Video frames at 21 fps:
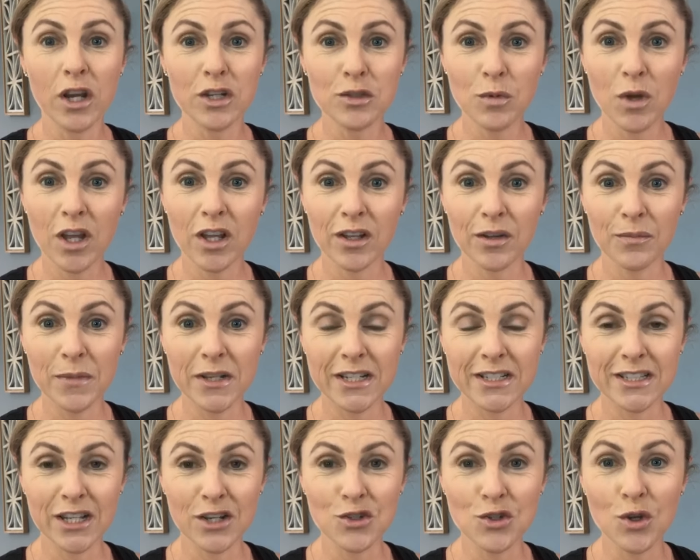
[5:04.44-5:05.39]
want me to
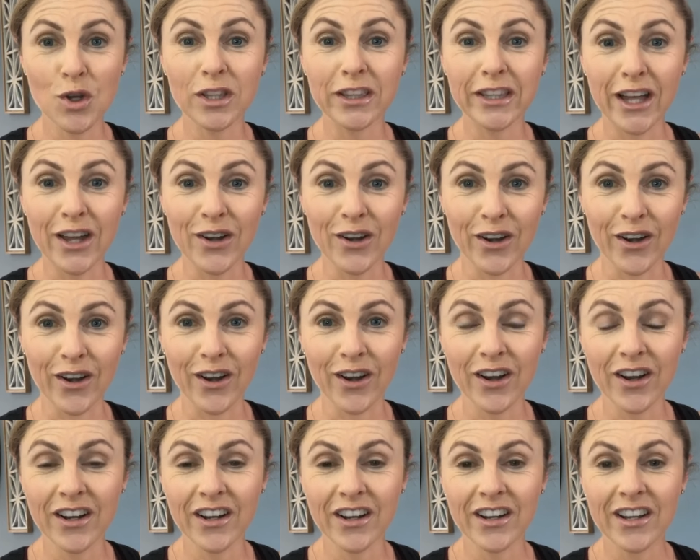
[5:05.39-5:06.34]
send you a
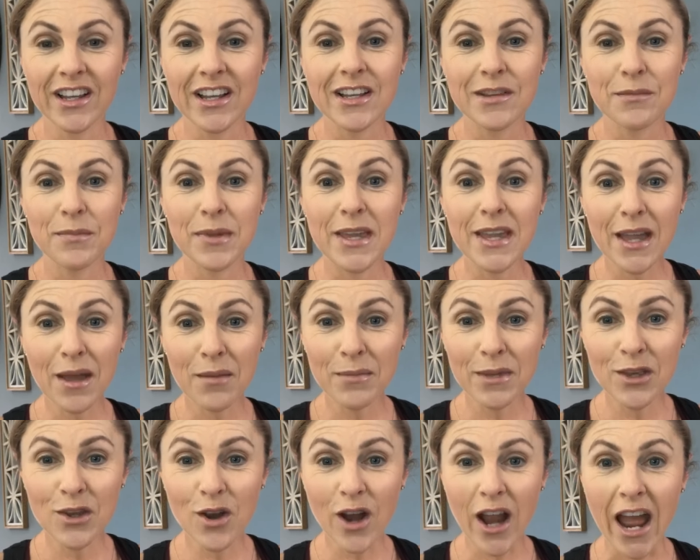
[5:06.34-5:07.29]
letter, PM
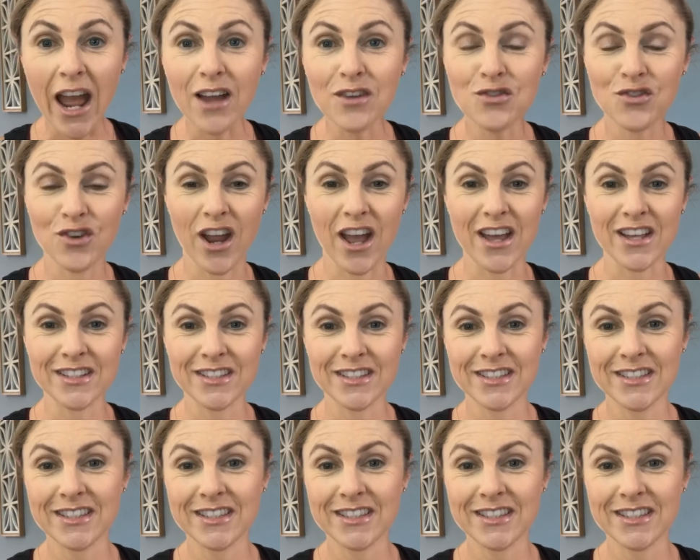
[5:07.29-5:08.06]
me your address